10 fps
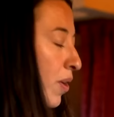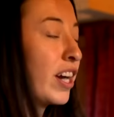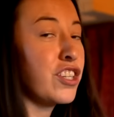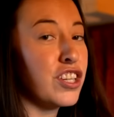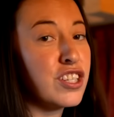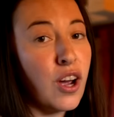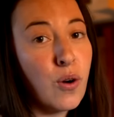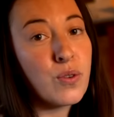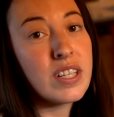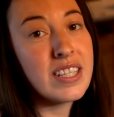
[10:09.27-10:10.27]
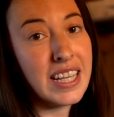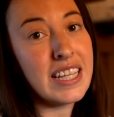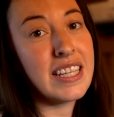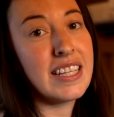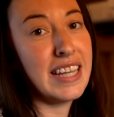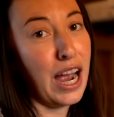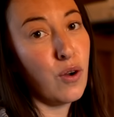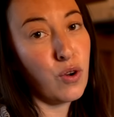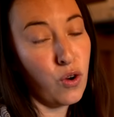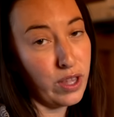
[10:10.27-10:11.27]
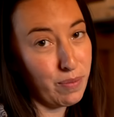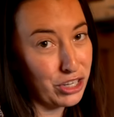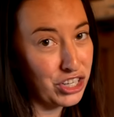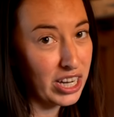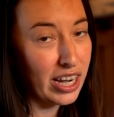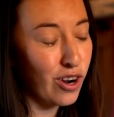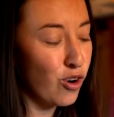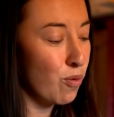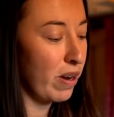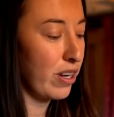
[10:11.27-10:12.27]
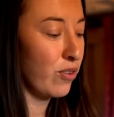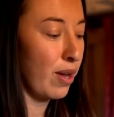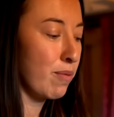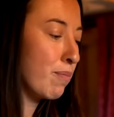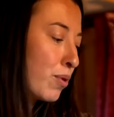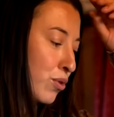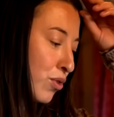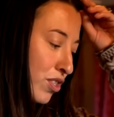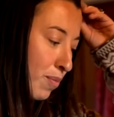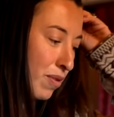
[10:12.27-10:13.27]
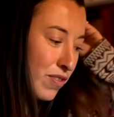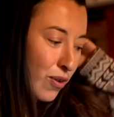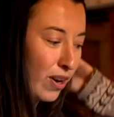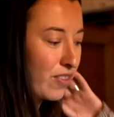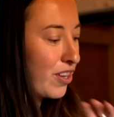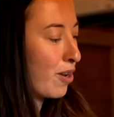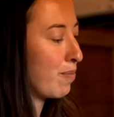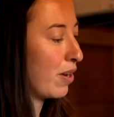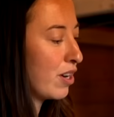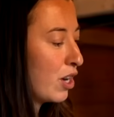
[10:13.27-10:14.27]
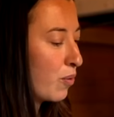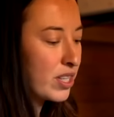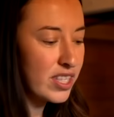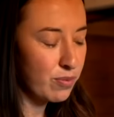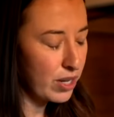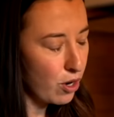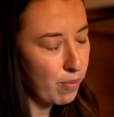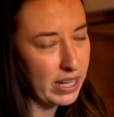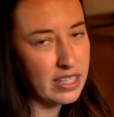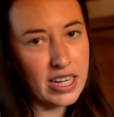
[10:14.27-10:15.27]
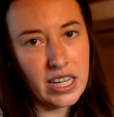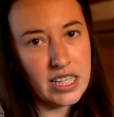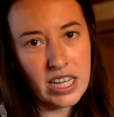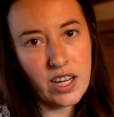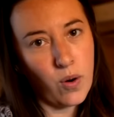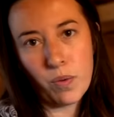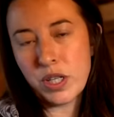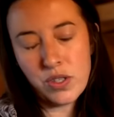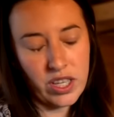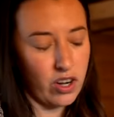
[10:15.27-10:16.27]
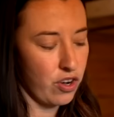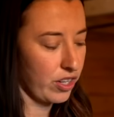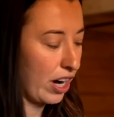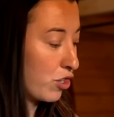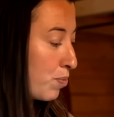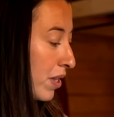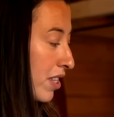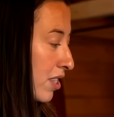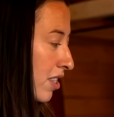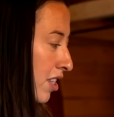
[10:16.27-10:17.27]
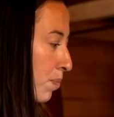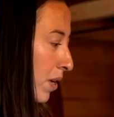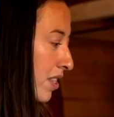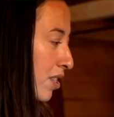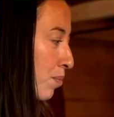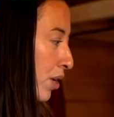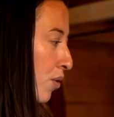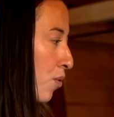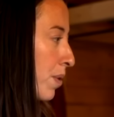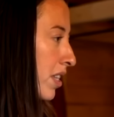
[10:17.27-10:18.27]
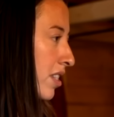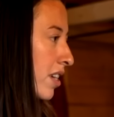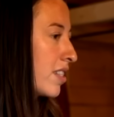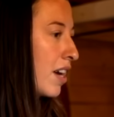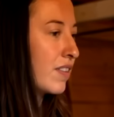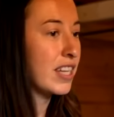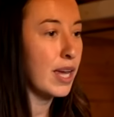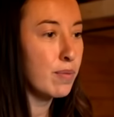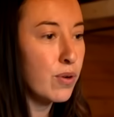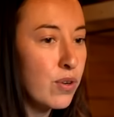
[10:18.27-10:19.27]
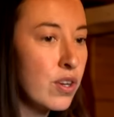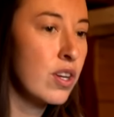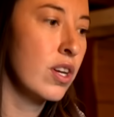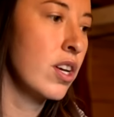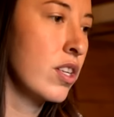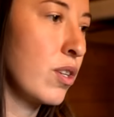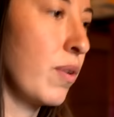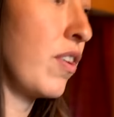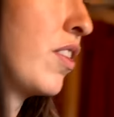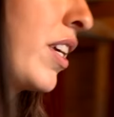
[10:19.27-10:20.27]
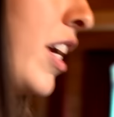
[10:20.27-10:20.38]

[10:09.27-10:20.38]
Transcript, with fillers: We actually don't sit down all that much to eat at home. I know that bamboozles some of you out there, but we, we don't mind standing to eat or we do sit on our couch. But this, this place is pretty cool because it does have a table. So we've got the